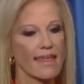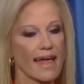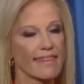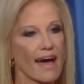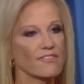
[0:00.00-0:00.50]

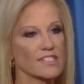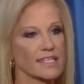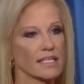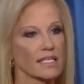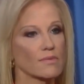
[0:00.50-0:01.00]
that that
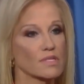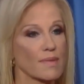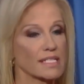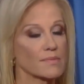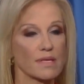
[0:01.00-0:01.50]
facility was
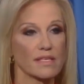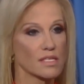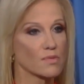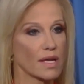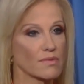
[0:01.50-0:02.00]
meant to be, this
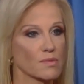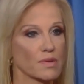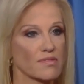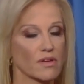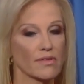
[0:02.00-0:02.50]
is what I was
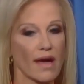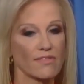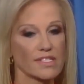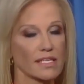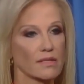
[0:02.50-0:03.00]
briefed on, that
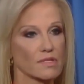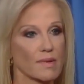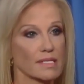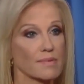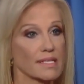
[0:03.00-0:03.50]
facility was
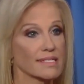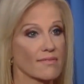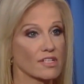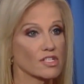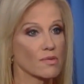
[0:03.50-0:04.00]
meant to be a
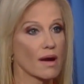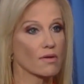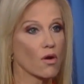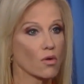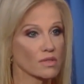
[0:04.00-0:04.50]
72
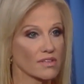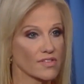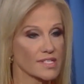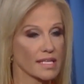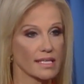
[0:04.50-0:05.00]
hour holding
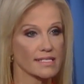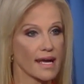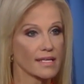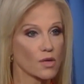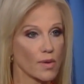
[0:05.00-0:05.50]
facility. It's
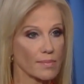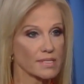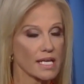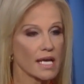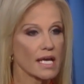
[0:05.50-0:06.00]
not
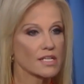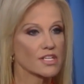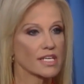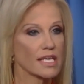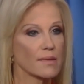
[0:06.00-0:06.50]
equipped
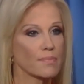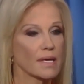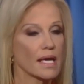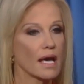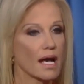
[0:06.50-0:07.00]
to keep
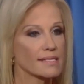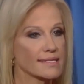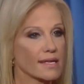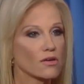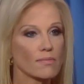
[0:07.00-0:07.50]
a
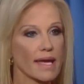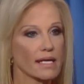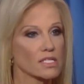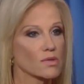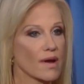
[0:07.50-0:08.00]
single
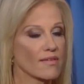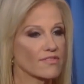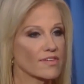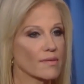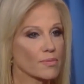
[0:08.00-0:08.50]
males who
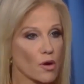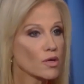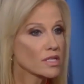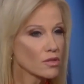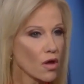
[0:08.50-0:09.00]
have
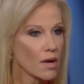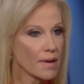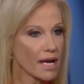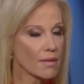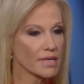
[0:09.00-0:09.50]
broken the law
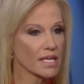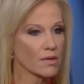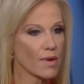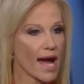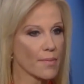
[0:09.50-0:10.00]
by coming
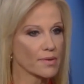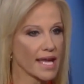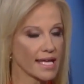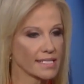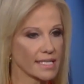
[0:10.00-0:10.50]
here were
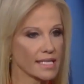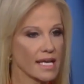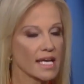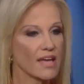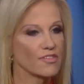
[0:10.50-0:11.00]
apprehended.
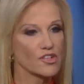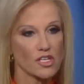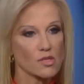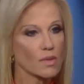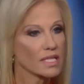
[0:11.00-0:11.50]
If you
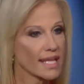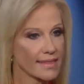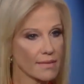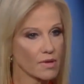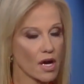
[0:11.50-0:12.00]
just want to
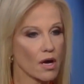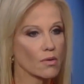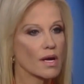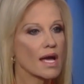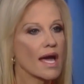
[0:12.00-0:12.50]
let them
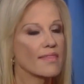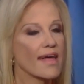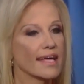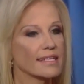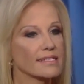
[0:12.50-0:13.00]
go,
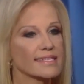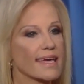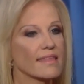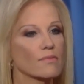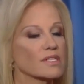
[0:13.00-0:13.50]
then
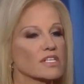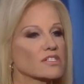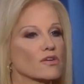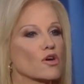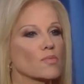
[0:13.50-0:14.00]
say that we
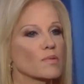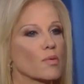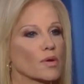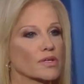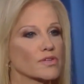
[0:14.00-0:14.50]
just are open
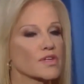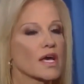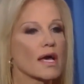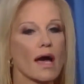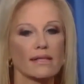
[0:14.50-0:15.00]
borders.
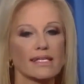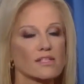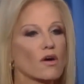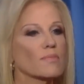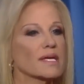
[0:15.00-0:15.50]
Let's
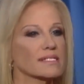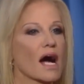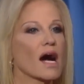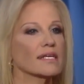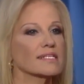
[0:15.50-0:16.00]
let's all be as
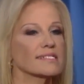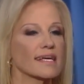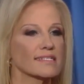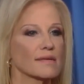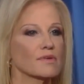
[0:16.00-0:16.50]
honest
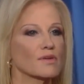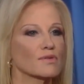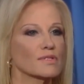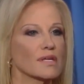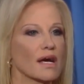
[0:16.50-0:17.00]
as some of
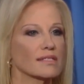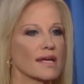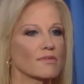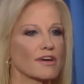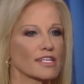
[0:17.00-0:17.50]
those uh,
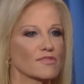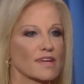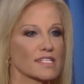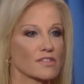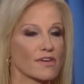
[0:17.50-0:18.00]
Democrats
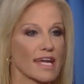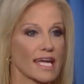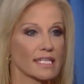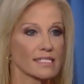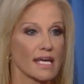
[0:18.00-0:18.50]
raising their
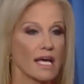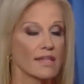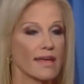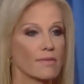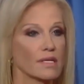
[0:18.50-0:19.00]
hands.
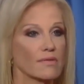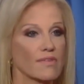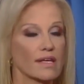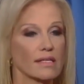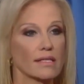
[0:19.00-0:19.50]
But does it, it
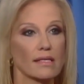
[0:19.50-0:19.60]
help for the